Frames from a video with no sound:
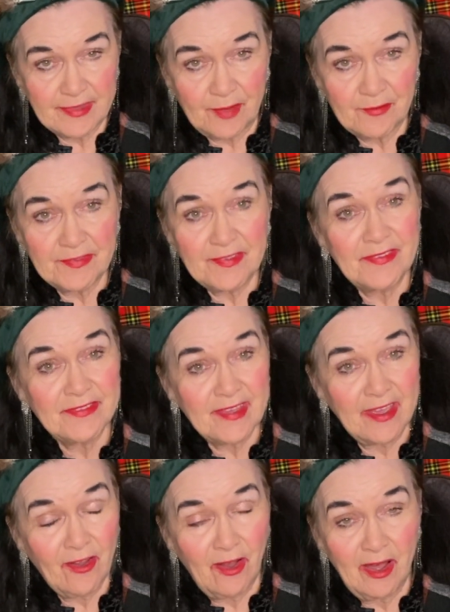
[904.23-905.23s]
That was his
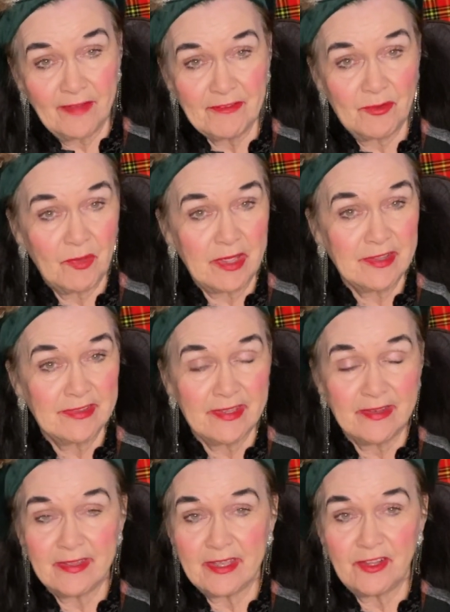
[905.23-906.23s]
day off, and we
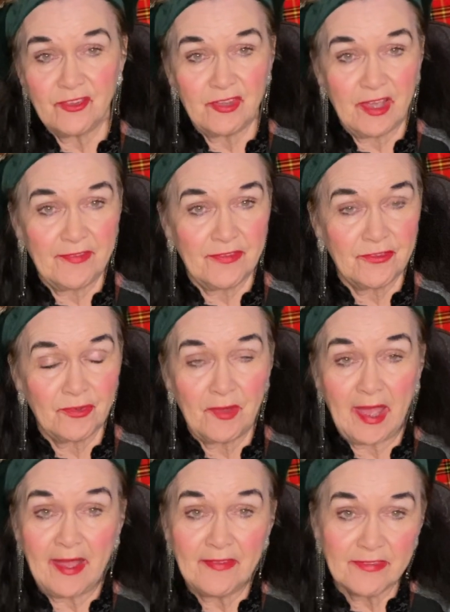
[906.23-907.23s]
didn't get a chance to
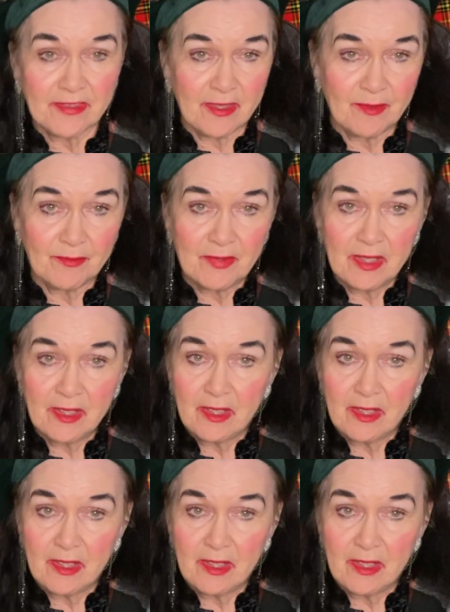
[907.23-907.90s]
ask him